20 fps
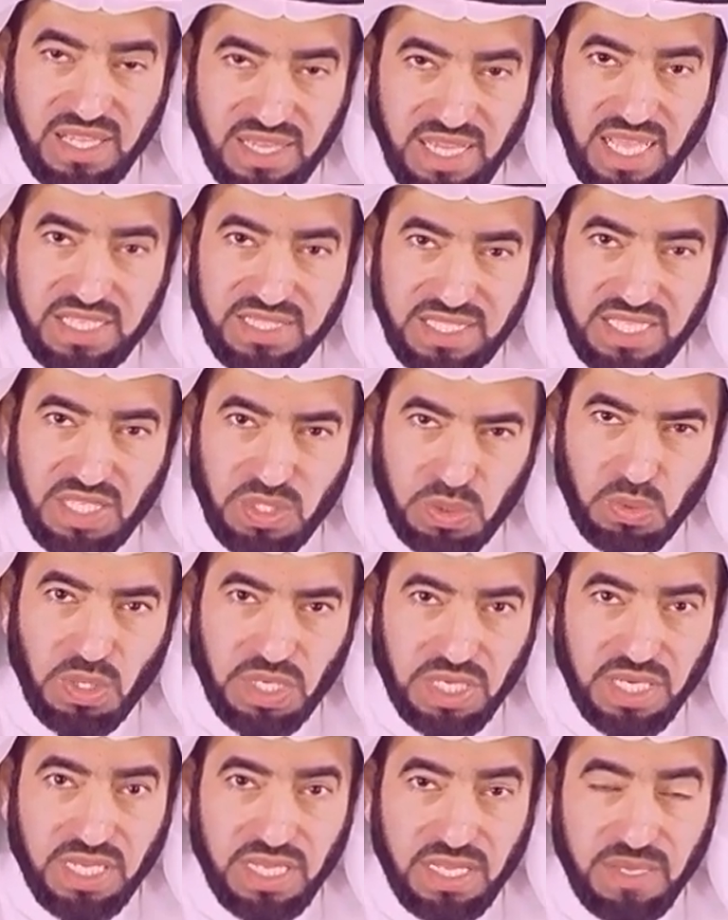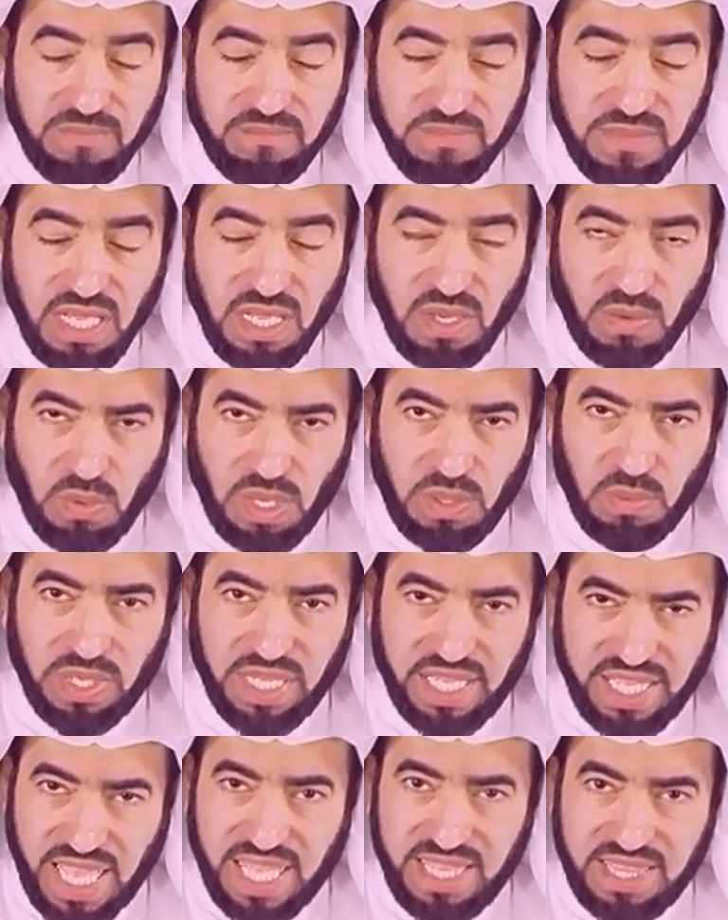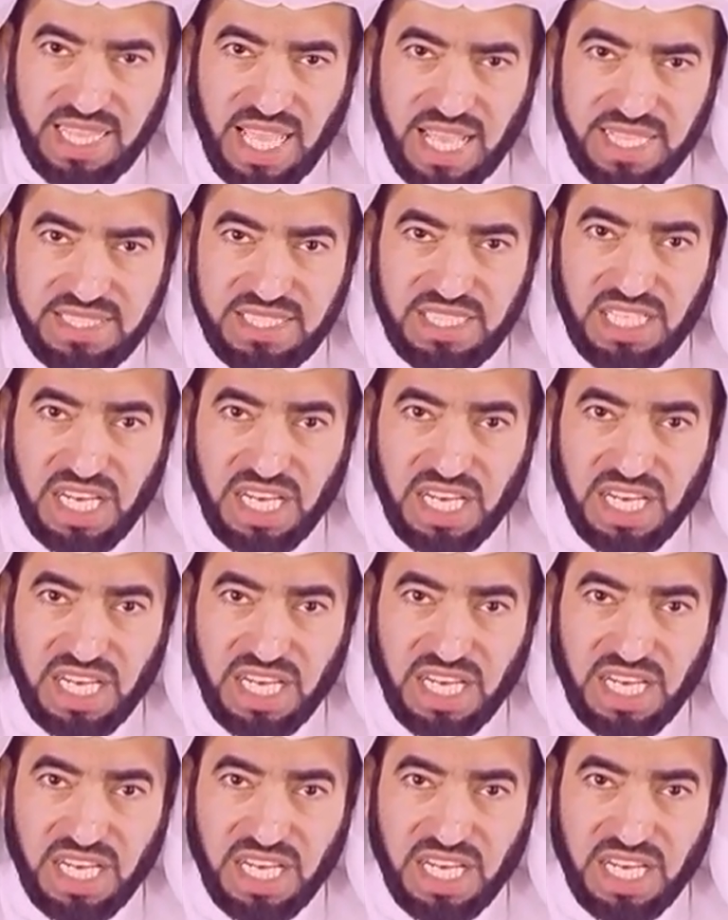That needs work. When we get that,